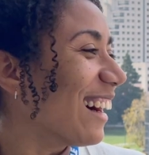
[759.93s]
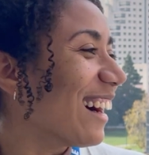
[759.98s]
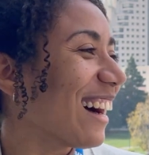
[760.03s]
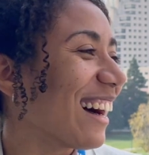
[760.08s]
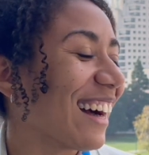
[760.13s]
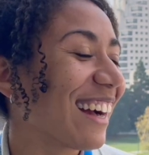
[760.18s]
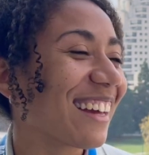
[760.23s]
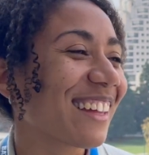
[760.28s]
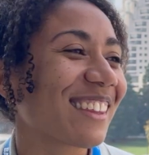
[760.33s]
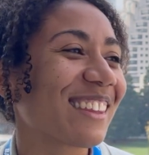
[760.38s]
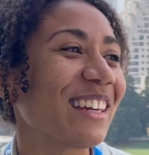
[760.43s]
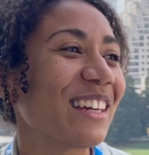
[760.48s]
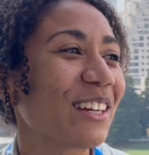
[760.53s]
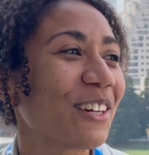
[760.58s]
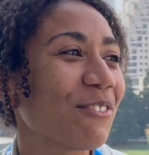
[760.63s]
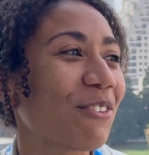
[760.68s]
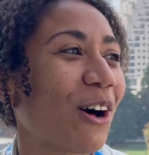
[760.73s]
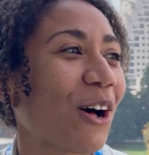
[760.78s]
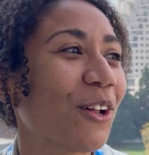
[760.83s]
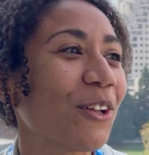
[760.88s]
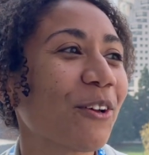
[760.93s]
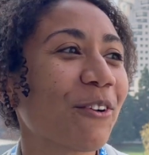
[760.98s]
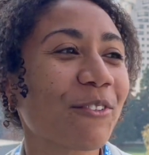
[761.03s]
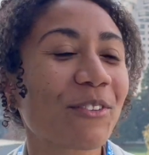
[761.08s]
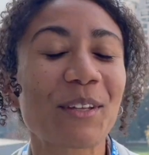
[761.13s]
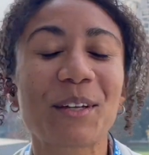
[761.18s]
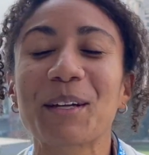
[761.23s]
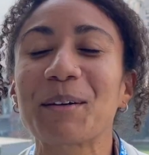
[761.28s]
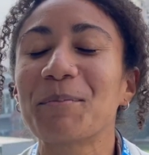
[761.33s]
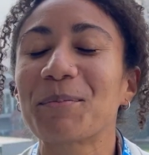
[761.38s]
I think of all of
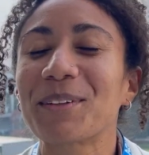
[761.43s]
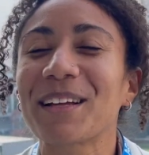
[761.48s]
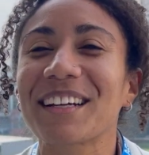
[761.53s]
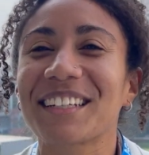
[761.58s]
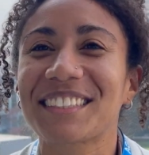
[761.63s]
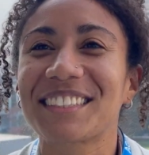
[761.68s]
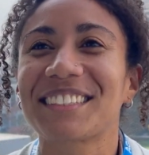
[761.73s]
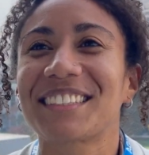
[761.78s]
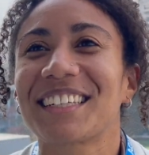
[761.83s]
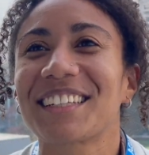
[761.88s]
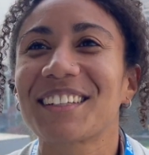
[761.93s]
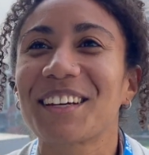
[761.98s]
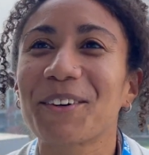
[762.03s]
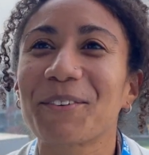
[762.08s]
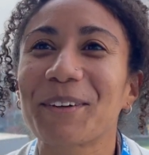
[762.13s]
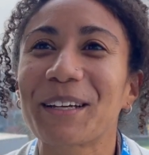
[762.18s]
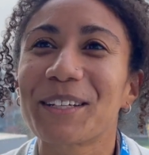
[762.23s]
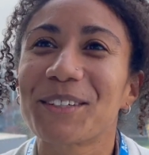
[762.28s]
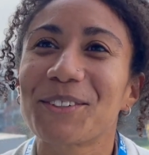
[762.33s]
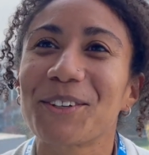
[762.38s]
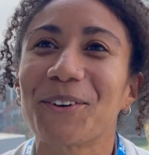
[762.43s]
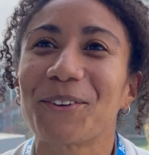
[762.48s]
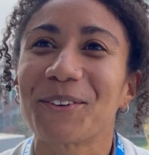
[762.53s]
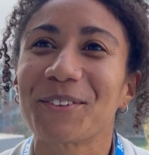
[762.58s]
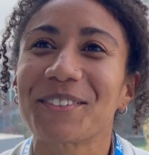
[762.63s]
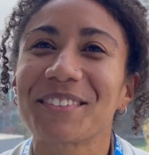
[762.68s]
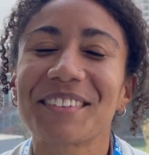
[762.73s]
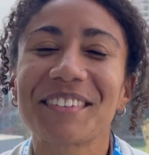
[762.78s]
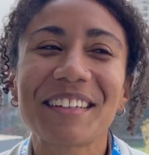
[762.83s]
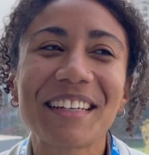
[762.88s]
the complexity that we
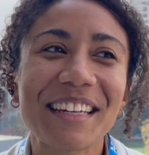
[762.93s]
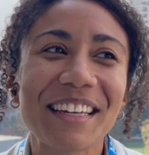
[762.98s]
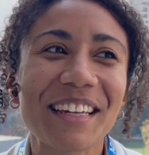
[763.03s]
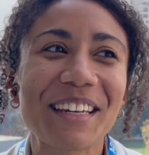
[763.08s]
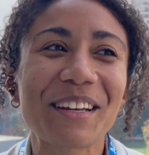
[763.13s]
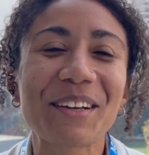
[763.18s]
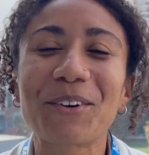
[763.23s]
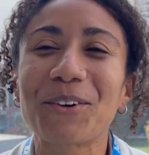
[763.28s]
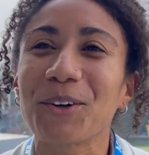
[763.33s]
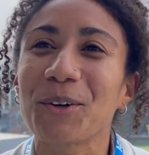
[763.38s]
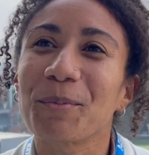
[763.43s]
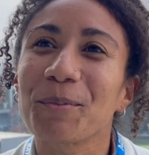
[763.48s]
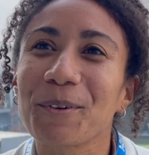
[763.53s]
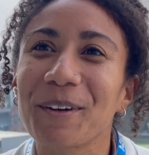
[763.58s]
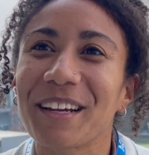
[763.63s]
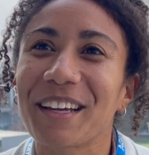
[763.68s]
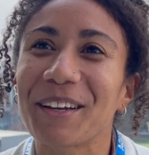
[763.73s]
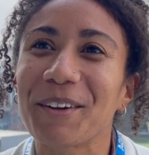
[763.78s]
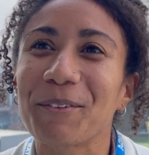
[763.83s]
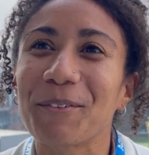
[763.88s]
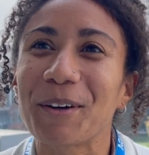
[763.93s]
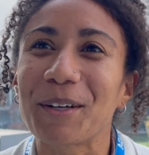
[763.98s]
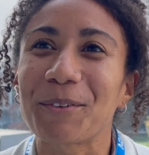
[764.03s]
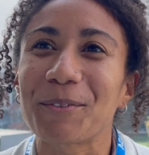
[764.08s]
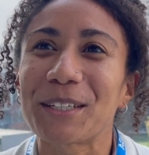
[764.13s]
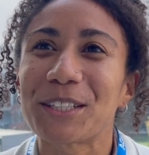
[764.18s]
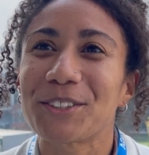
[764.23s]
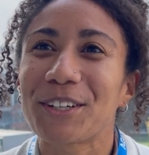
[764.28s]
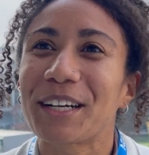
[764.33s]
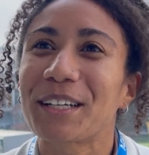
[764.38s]
don't incorporate when
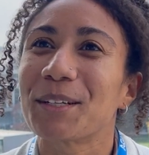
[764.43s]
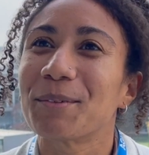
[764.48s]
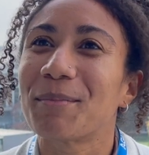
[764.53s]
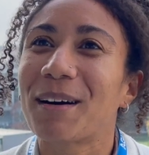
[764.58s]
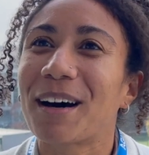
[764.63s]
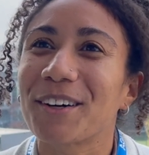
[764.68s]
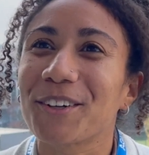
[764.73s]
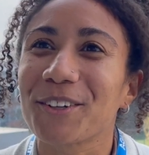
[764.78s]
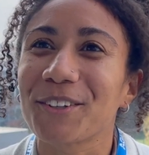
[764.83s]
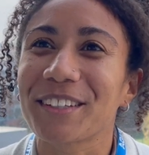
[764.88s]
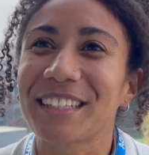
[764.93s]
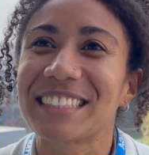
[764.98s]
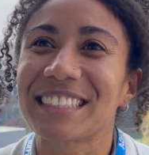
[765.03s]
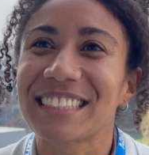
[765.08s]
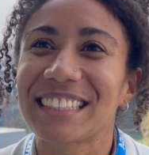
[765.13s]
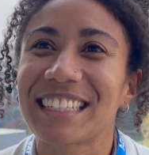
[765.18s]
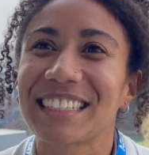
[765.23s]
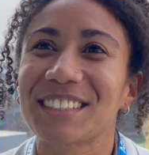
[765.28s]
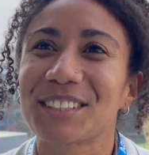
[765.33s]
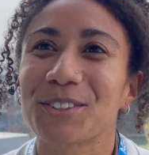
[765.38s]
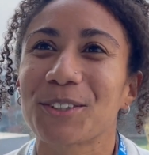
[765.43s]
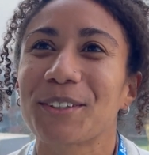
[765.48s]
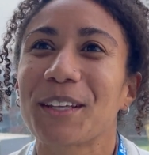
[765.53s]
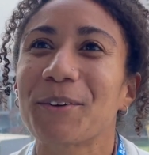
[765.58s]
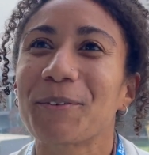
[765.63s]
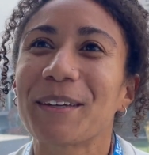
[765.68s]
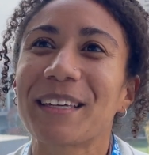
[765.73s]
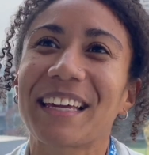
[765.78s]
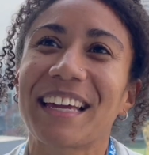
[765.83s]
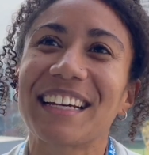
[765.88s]
we try to model these things, or that
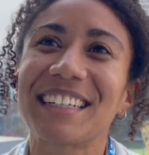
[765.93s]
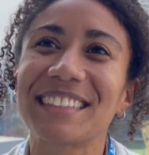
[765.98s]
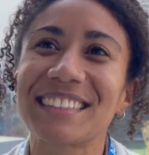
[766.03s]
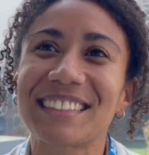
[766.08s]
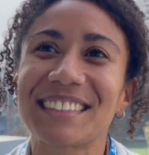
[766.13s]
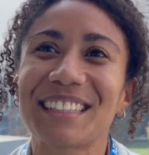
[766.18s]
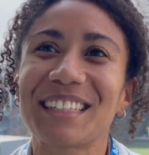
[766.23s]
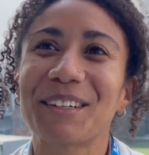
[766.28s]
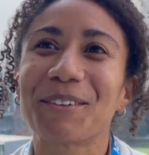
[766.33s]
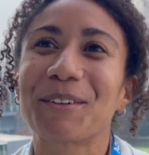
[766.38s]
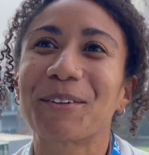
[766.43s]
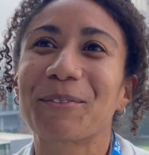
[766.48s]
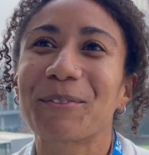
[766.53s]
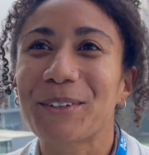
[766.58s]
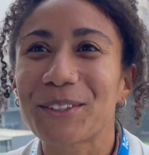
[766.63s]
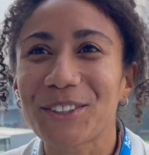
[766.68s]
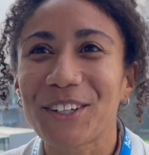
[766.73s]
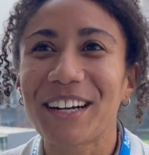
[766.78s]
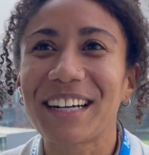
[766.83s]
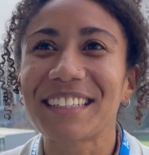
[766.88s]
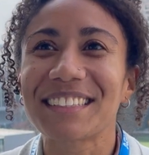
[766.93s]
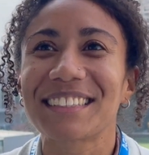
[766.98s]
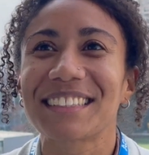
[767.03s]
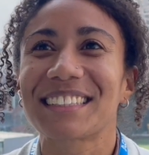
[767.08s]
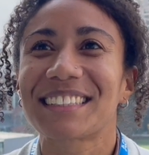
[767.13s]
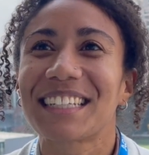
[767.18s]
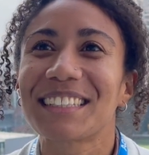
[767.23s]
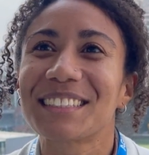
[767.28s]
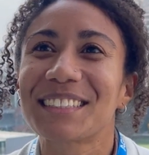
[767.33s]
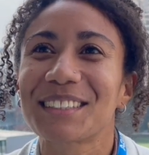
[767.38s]
we can't see when we're trying to
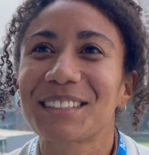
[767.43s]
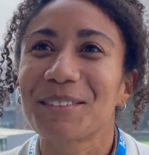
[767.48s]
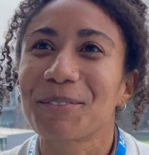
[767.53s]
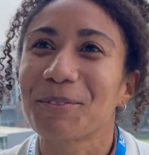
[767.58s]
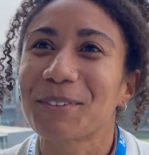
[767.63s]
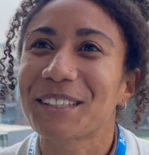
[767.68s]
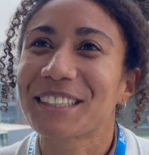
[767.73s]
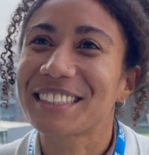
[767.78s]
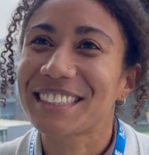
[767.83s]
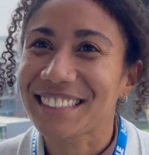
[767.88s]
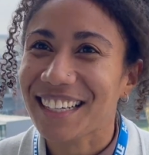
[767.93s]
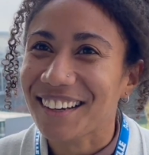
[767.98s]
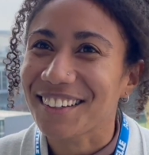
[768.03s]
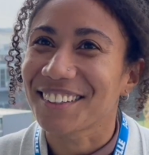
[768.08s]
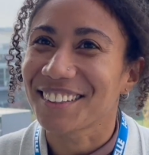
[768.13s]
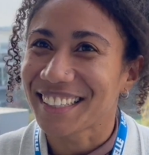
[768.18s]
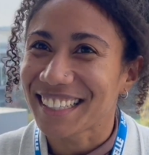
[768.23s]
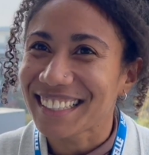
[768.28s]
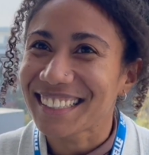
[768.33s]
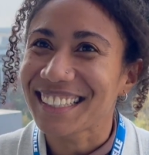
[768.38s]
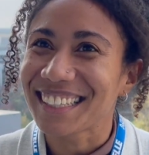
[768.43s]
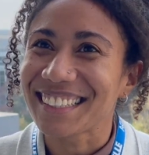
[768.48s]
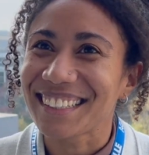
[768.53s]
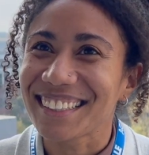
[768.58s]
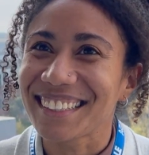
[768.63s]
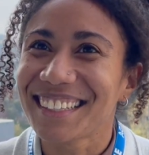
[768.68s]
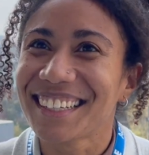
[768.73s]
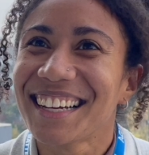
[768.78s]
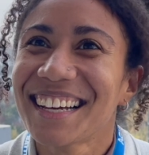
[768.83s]
sense them with satellite data.